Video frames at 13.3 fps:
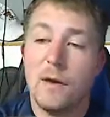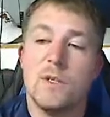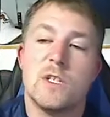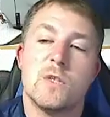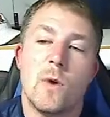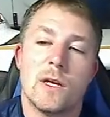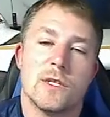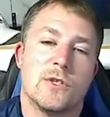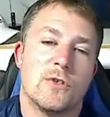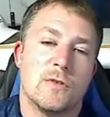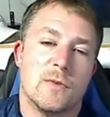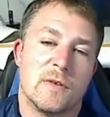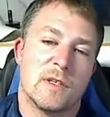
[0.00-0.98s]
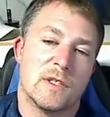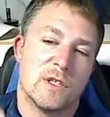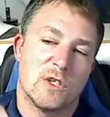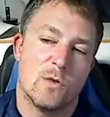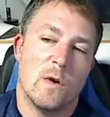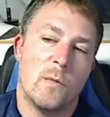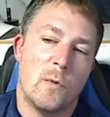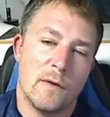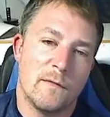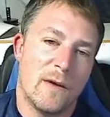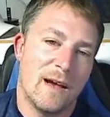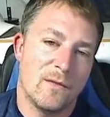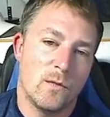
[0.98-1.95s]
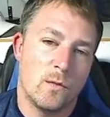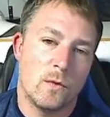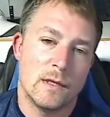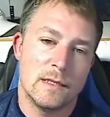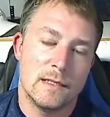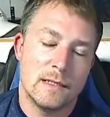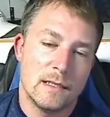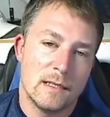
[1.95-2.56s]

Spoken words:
Just watch this troop nerf because it's 12.5 to 1.